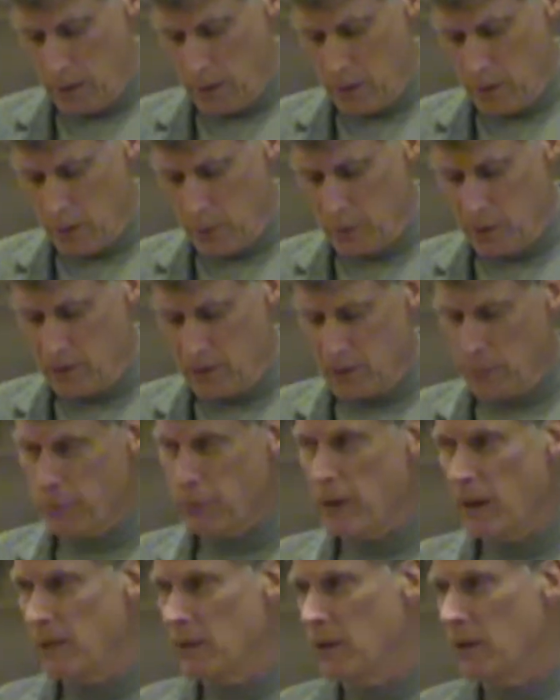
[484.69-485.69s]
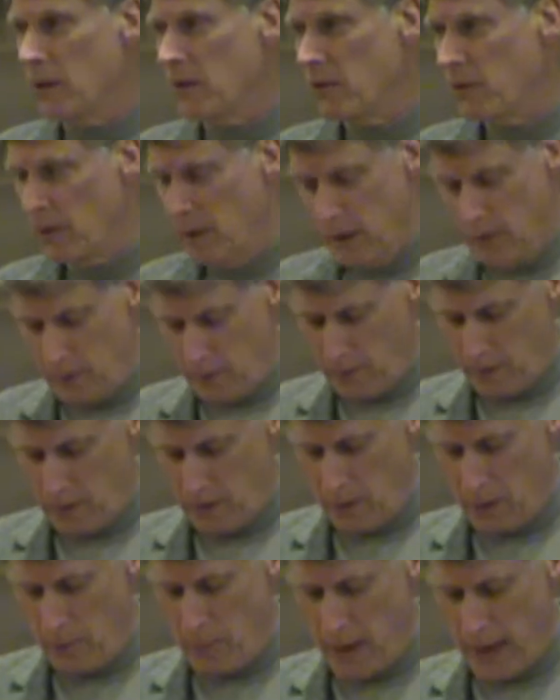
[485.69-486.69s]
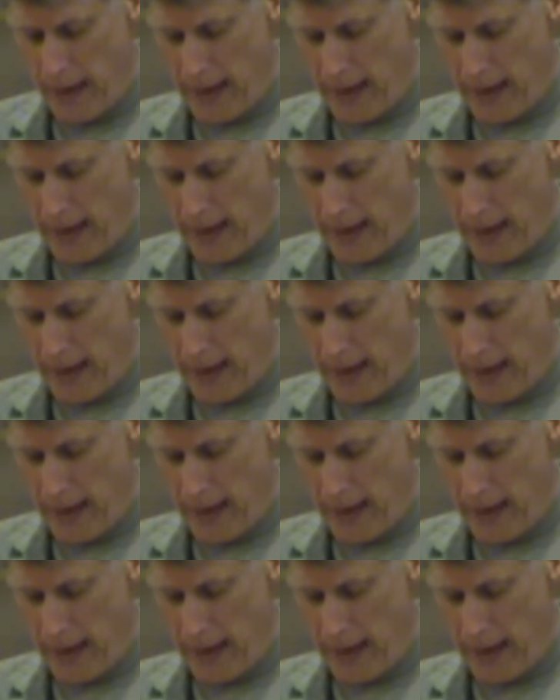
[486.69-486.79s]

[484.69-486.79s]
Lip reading: In other words, the present sees in the